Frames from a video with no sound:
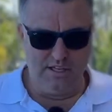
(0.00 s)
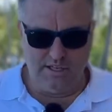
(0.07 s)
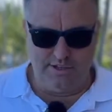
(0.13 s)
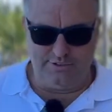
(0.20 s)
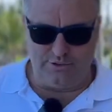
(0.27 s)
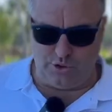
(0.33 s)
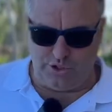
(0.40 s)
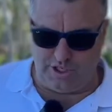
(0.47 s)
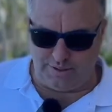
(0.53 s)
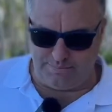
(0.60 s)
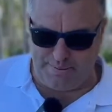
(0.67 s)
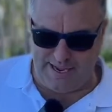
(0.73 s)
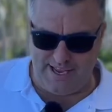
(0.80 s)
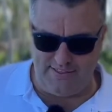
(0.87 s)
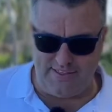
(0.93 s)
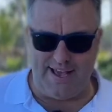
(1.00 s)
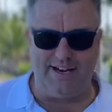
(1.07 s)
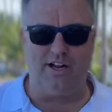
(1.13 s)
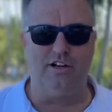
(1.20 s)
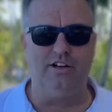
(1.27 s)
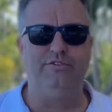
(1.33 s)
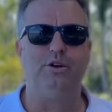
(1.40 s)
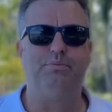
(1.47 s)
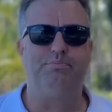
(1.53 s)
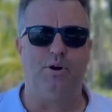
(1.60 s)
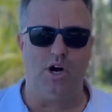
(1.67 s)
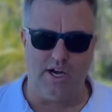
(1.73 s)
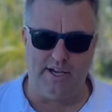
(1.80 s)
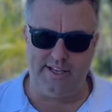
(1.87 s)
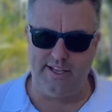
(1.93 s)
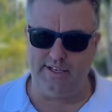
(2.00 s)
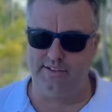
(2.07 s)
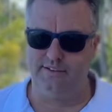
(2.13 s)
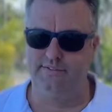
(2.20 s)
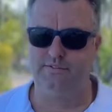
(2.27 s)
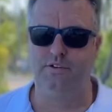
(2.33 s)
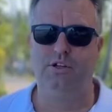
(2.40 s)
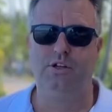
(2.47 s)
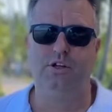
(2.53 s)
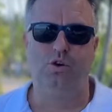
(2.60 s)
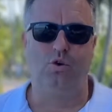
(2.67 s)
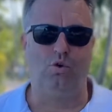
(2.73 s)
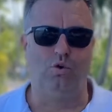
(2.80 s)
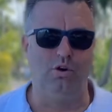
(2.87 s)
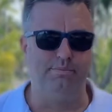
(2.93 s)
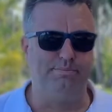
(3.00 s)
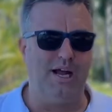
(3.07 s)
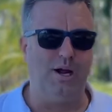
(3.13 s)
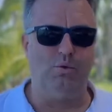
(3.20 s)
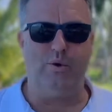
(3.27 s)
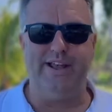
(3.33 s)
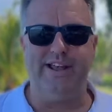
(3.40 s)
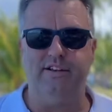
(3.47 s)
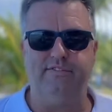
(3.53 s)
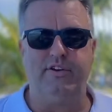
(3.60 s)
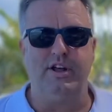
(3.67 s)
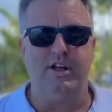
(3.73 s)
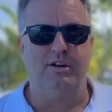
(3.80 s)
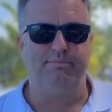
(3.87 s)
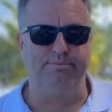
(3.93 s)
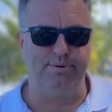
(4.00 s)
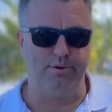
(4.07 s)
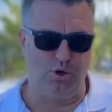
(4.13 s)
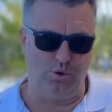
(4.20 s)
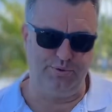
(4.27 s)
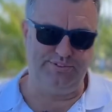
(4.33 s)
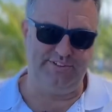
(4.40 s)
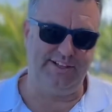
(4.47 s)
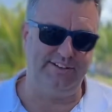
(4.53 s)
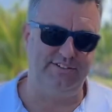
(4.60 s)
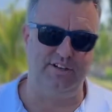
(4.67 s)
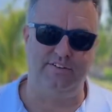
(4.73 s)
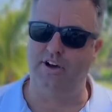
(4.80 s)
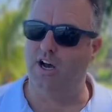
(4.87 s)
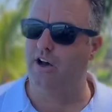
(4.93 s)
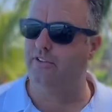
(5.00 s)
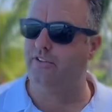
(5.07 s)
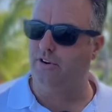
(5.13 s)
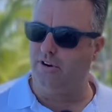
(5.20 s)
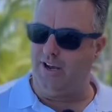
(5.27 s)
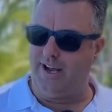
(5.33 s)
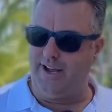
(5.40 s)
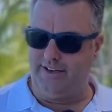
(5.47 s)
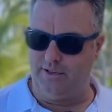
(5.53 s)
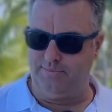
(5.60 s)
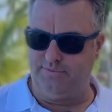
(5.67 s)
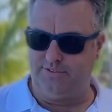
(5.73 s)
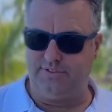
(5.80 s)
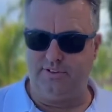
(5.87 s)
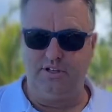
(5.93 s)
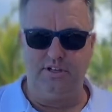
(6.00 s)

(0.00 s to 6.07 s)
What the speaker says: So you can pay that out of your pocket or by way of proceeds of other items,